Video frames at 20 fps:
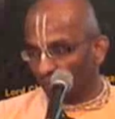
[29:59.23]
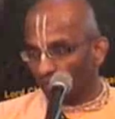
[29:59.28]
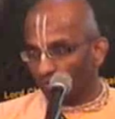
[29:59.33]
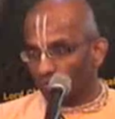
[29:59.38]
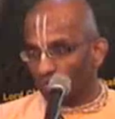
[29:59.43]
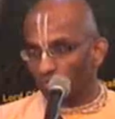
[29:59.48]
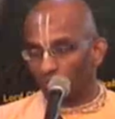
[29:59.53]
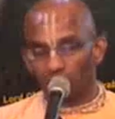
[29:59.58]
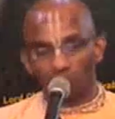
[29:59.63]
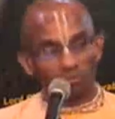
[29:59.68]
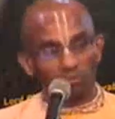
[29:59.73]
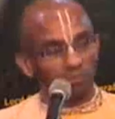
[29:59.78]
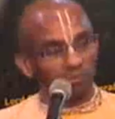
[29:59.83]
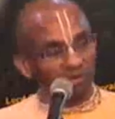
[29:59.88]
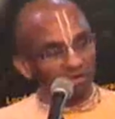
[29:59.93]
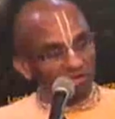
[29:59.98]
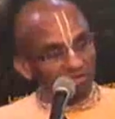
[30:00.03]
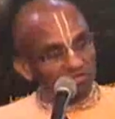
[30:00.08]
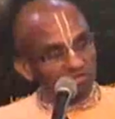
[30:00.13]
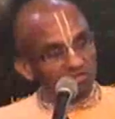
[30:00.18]
So
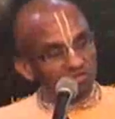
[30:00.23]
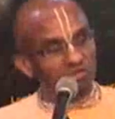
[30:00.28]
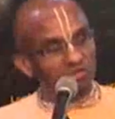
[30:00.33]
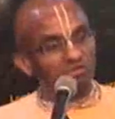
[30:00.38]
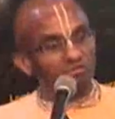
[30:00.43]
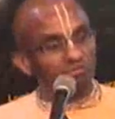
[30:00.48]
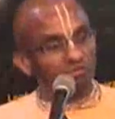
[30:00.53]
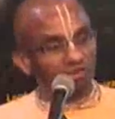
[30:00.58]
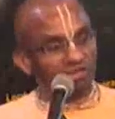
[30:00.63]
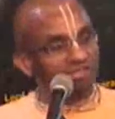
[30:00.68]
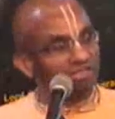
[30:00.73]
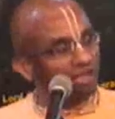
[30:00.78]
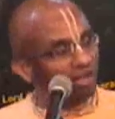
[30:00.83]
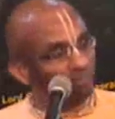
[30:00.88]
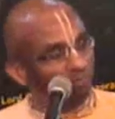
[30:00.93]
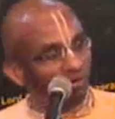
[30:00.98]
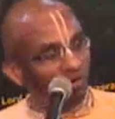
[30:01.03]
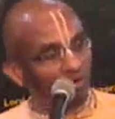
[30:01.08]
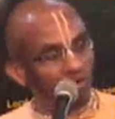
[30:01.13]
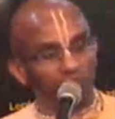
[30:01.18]
religion, for
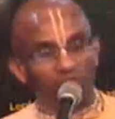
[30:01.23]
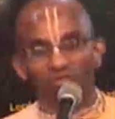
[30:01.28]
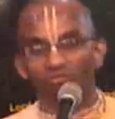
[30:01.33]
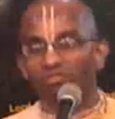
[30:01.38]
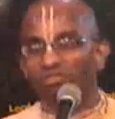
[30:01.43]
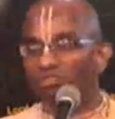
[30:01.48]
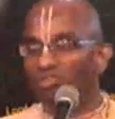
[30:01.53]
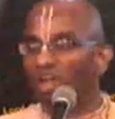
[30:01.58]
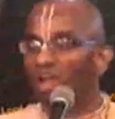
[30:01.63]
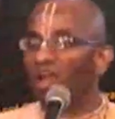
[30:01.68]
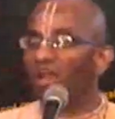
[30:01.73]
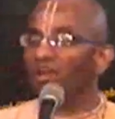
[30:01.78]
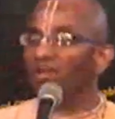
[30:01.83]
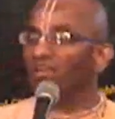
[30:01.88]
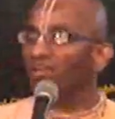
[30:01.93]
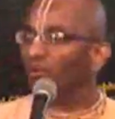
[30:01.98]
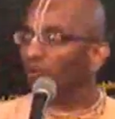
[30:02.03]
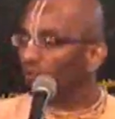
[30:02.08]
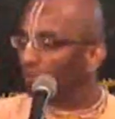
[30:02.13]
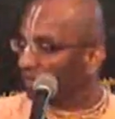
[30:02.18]
example, now when we chant
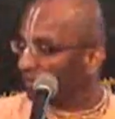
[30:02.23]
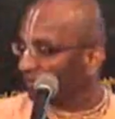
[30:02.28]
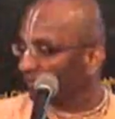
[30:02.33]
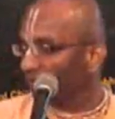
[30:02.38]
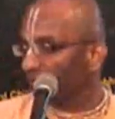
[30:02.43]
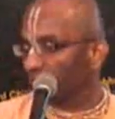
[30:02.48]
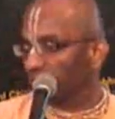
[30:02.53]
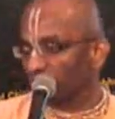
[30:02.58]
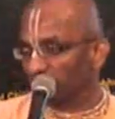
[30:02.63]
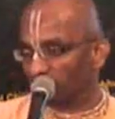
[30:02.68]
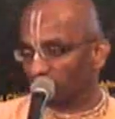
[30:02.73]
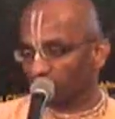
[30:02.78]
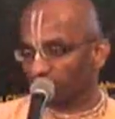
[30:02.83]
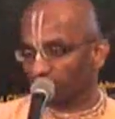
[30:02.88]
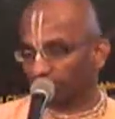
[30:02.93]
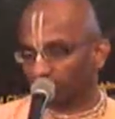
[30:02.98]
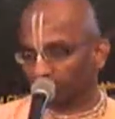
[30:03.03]
the holy names.